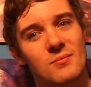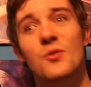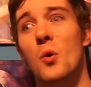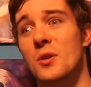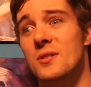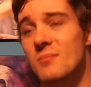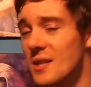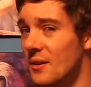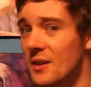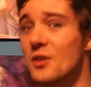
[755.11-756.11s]
Of course,
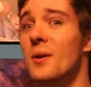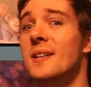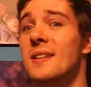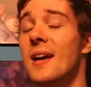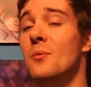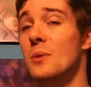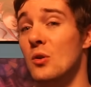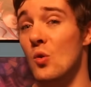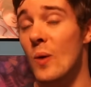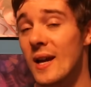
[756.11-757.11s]
Tyrian correcting that real
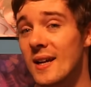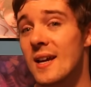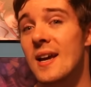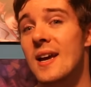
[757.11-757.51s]
quick,